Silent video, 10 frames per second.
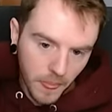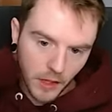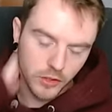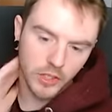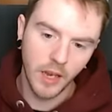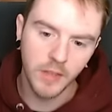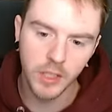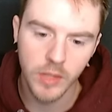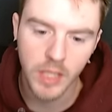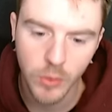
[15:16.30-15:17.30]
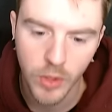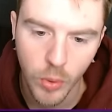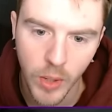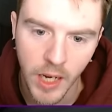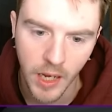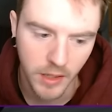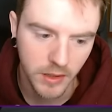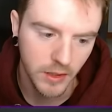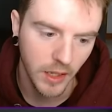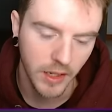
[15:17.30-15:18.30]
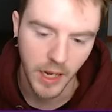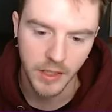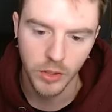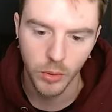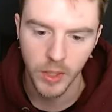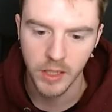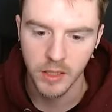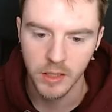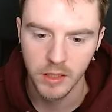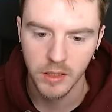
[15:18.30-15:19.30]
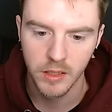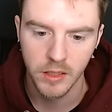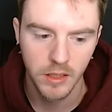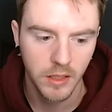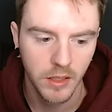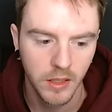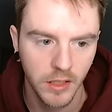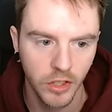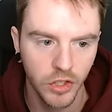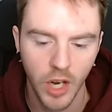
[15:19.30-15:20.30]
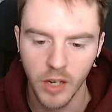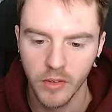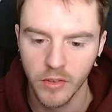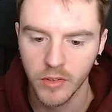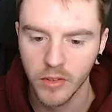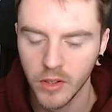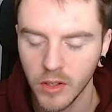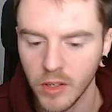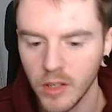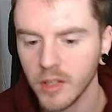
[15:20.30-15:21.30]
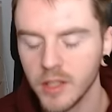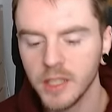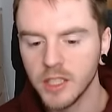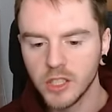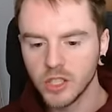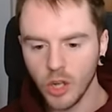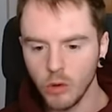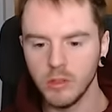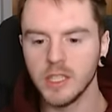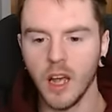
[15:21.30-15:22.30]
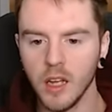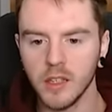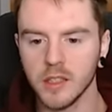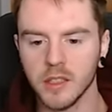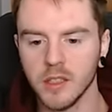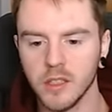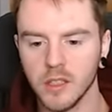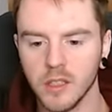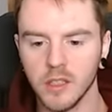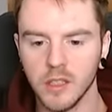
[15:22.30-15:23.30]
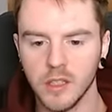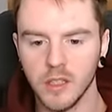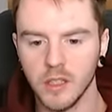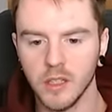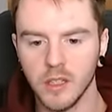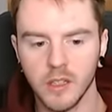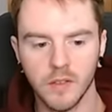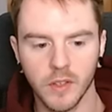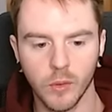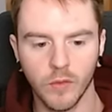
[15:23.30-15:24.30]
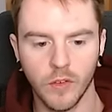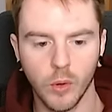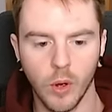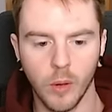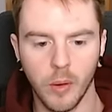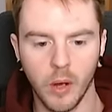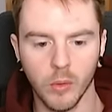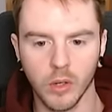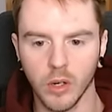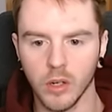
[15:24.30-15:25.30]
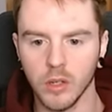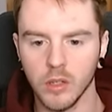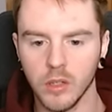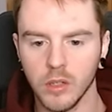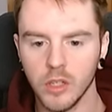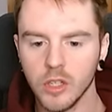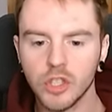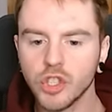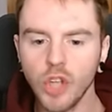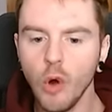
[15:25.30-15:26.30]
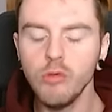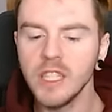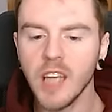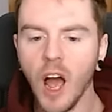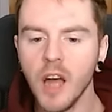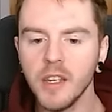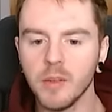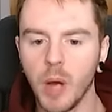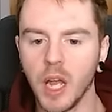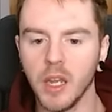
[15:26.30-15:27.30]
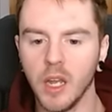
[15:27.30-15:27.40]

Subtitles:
Does he ever do this with Queen X? Like Ace Queen? There's a chance. This is so retarded. The quarter pot will call. So retarded, man.